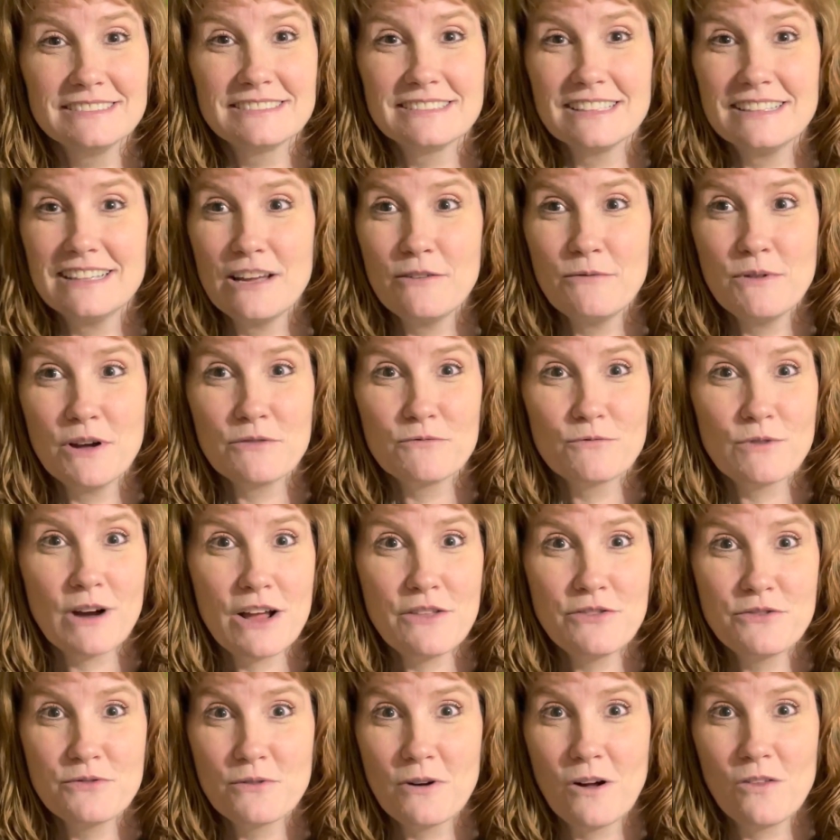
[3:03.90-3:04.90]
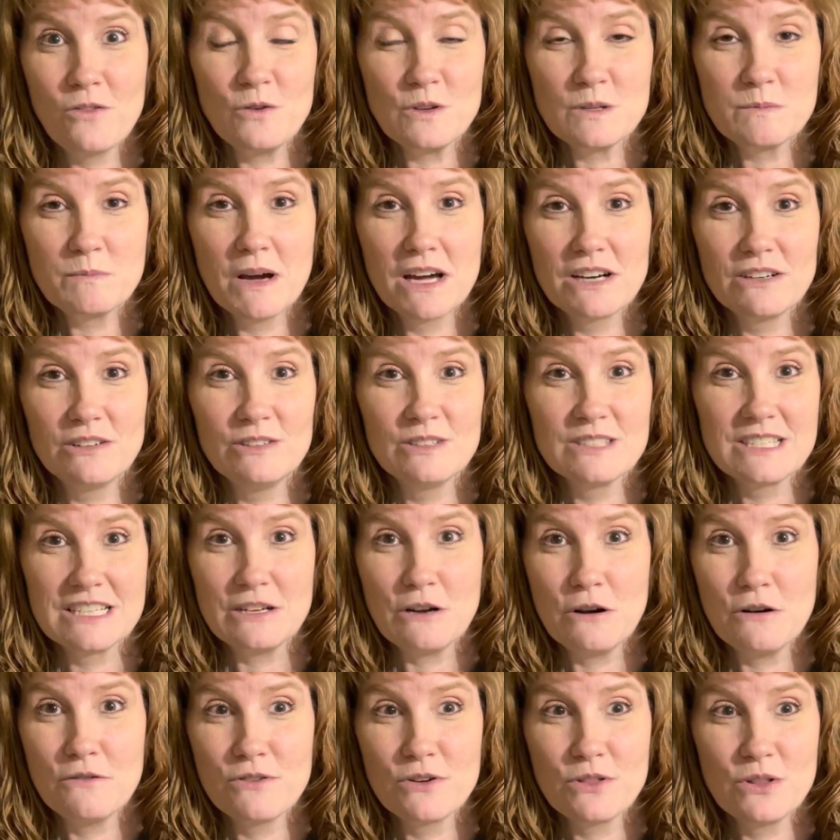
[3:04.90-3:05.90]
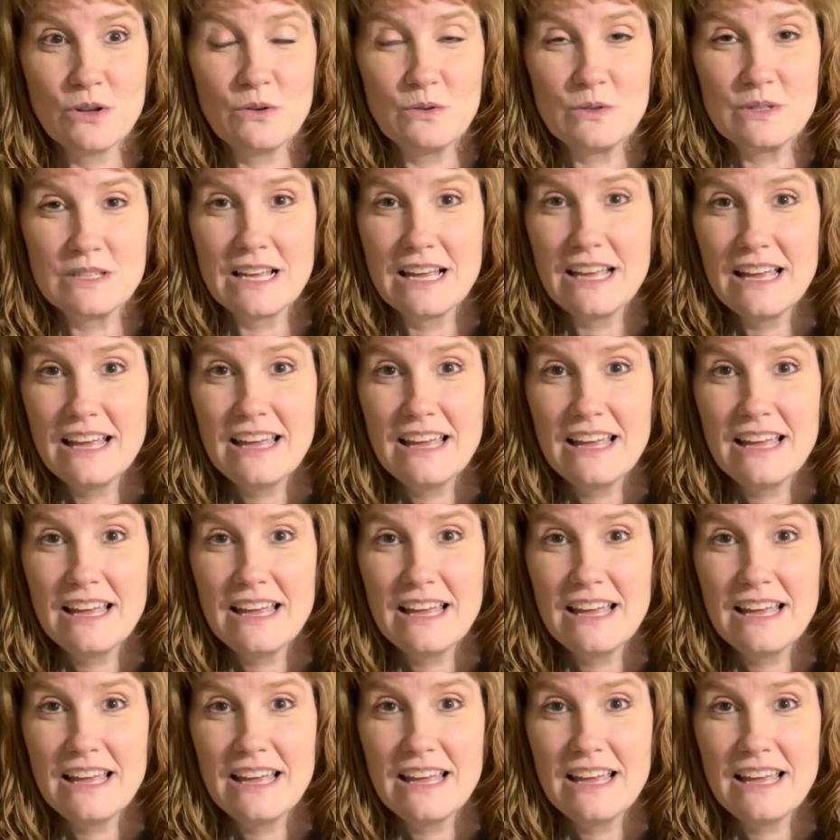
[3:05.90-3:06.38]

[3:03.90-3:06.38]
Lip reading: and they went right through all those puddles and over those